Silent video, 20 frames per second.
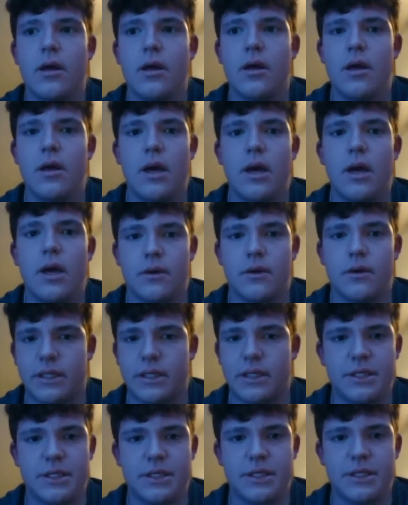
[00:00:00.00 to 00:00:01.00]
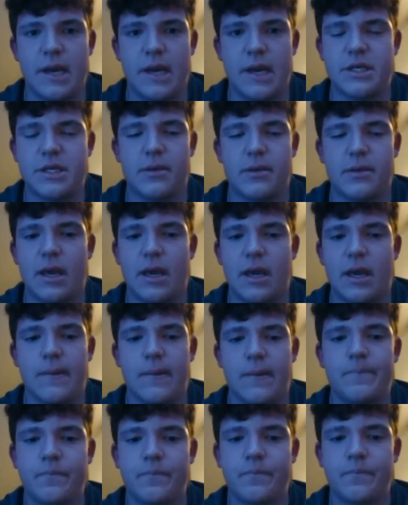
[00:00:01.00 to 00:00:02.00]
It was like the championship
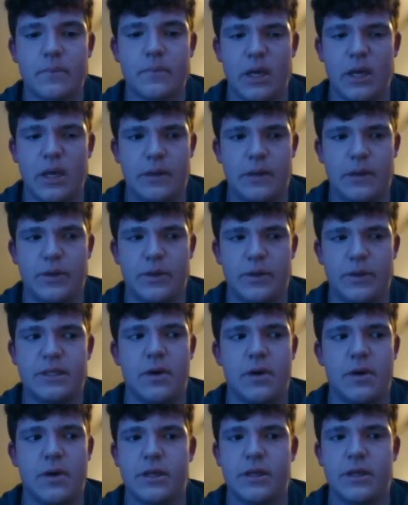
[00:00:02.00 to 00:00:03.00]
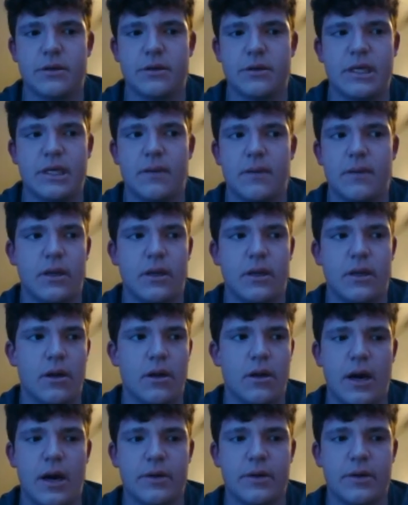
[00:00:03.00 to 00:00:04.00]
game, and if we smoked the other team,
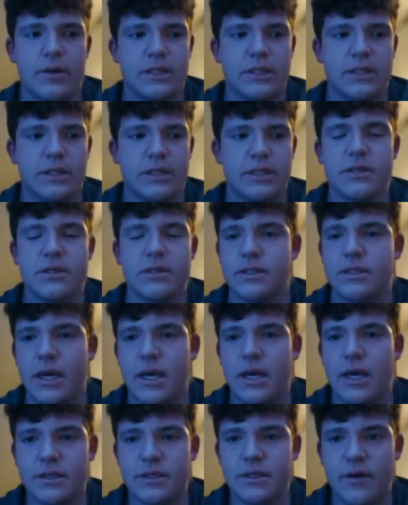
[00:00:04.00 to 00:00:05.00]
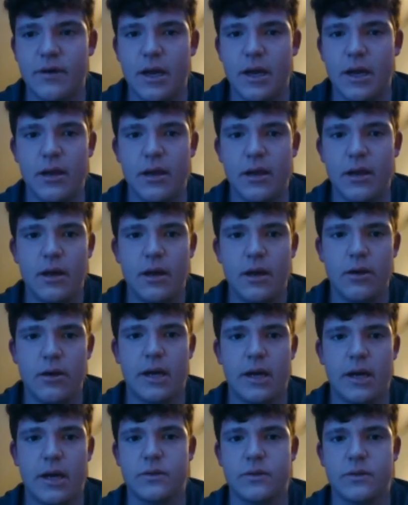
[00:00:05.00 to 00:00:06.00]
I still wasn't satisfied.
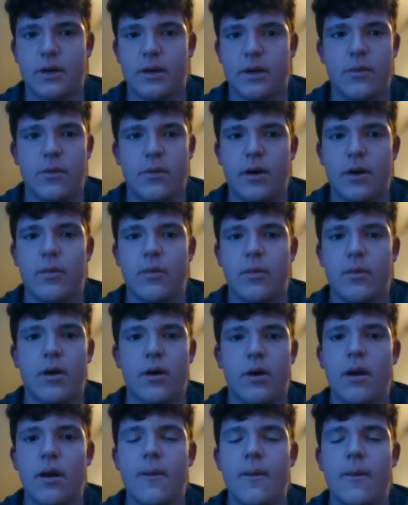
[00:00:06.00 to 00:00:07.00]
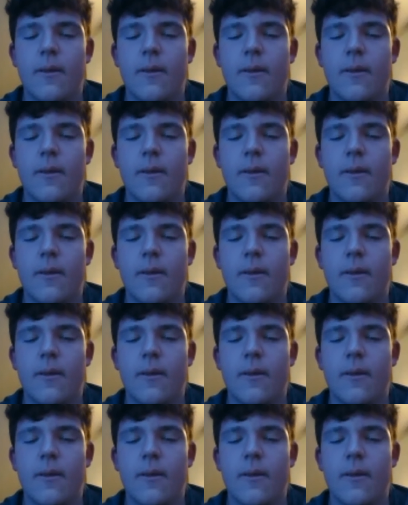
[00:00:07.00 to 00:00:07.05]
I just wanted more and more.